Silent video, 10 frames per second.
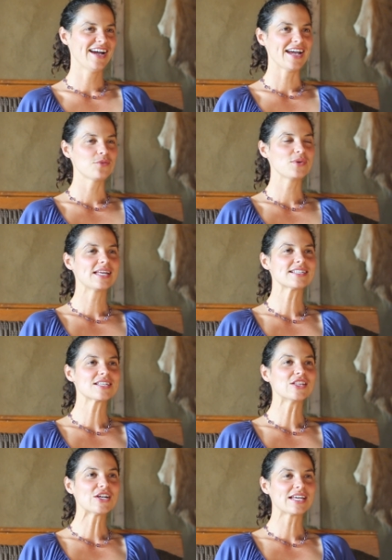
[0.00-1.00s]
and we get
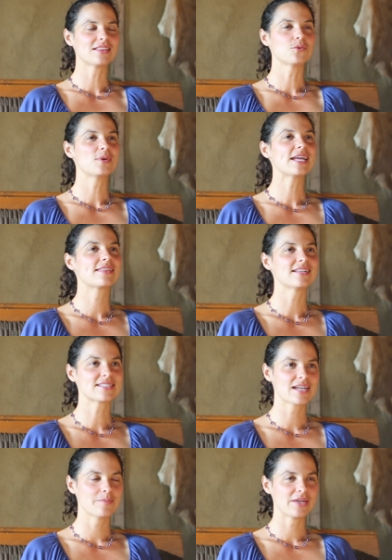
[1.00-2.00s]
to look at the week
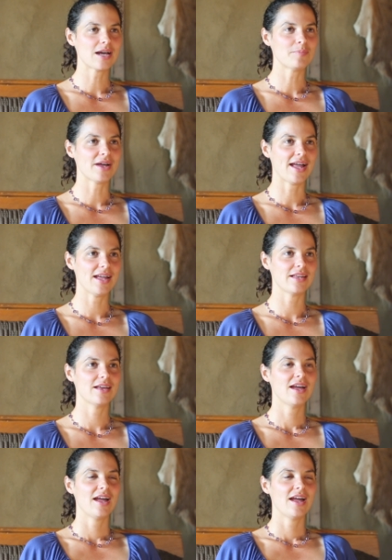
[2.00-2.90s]
that's coming up ahead